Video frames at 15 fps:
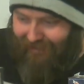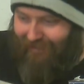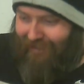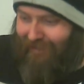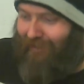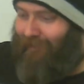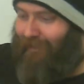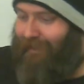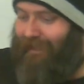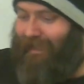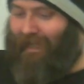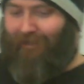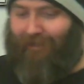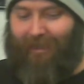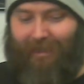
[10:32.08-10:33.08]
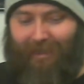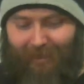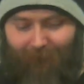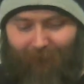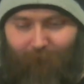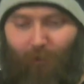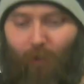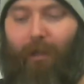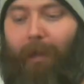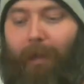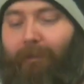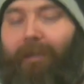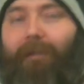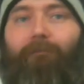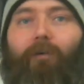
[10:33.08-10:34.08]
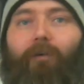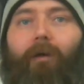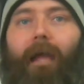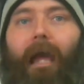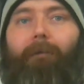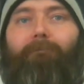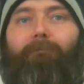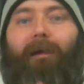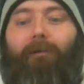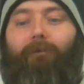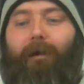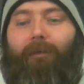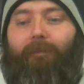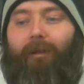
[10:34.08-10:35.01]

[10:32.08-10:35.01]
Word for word: So, again, this is a full game. These are full games, by the way.